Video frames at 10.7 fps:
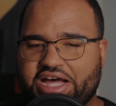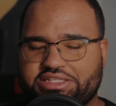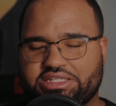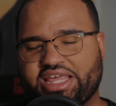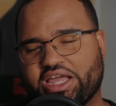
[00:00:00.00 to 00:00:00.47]

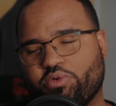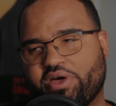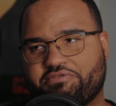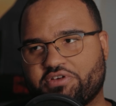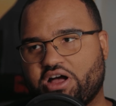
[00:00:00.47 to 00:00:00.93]
to take
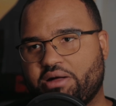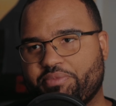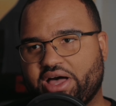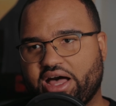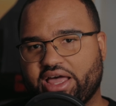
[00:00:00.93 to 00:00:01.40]
away
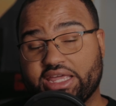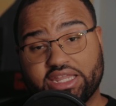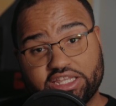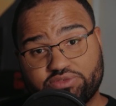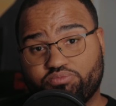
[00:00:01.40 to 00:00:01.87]
from, it
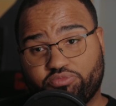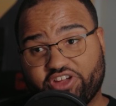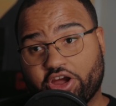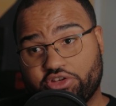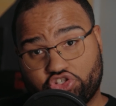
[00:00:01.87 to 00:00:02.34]
is
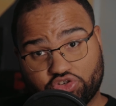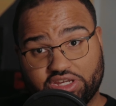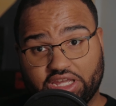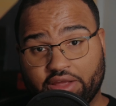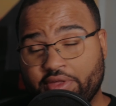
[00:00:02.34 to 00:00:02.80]
very
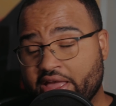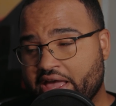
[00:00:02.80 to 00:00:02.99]
intriguing.